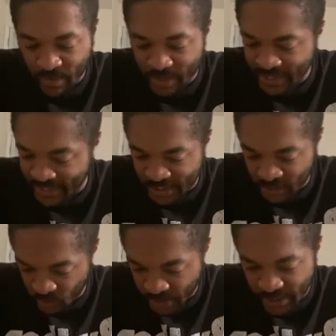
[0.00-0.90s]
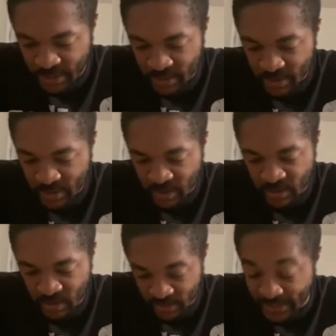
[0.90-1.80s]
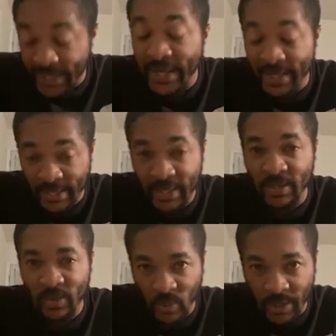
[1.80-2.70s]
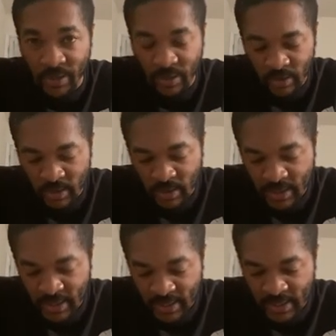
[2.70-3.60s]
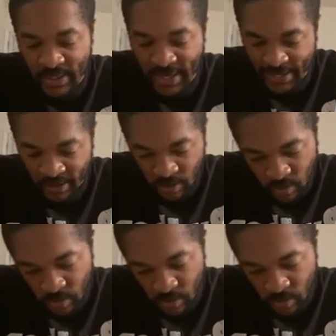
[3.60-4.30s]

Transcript: They is singing sweeter than a nightingale.